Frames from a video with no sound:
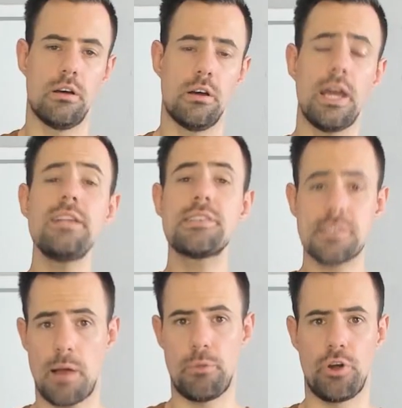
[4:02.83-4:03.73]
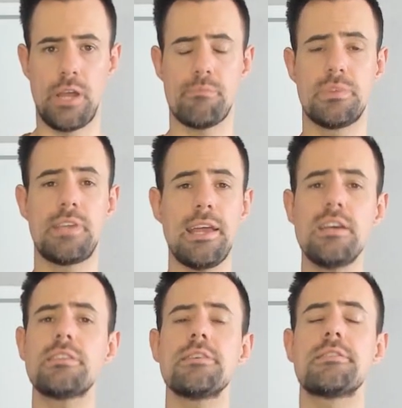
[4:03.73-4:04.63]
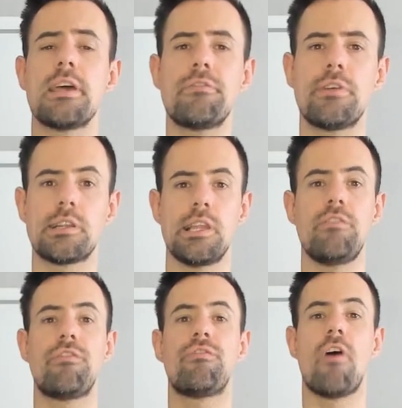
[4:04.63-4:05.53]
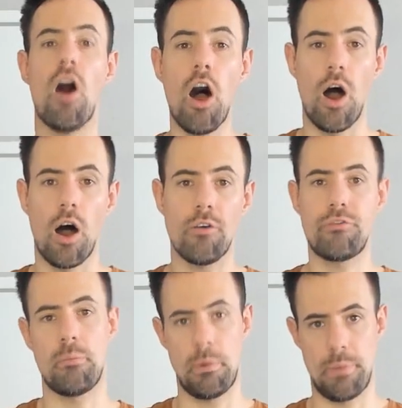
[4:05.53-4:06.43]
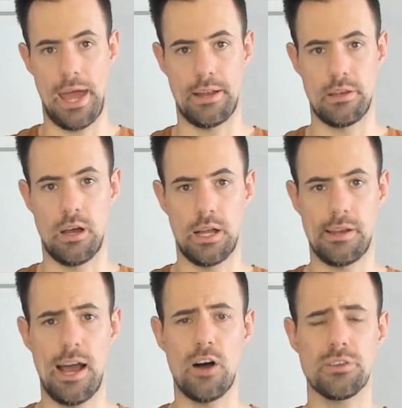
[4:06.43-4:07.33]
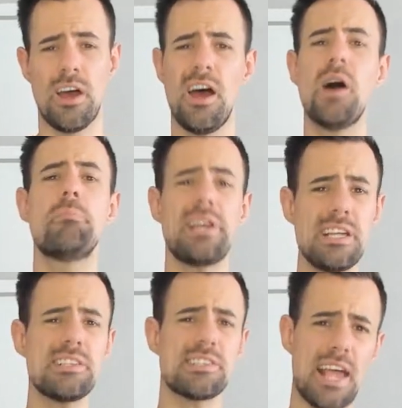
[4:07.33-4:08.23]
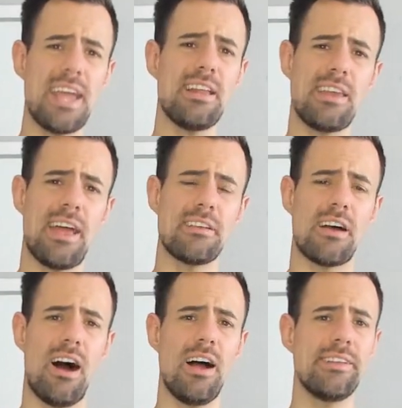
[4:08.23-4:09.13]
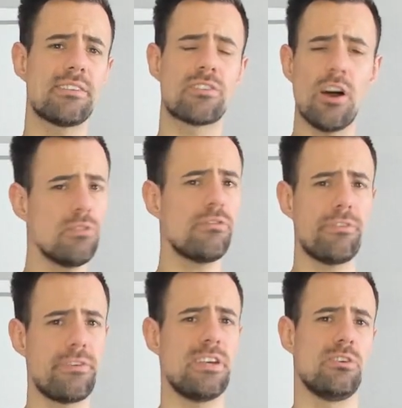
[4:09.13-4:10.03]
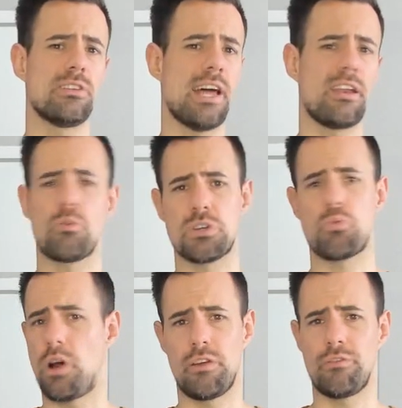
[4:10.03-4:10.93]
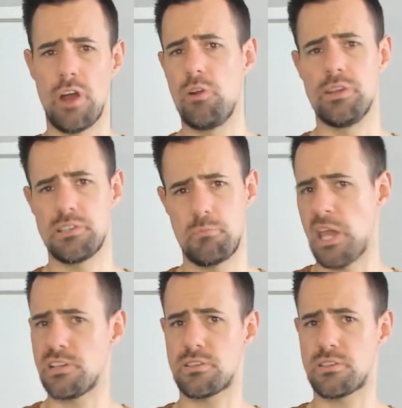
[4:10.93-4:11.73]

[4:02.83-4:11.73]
In summary, Tenet is definitely far from a bad night out, but in saying that, I don't feel that it was one of Nolan's best.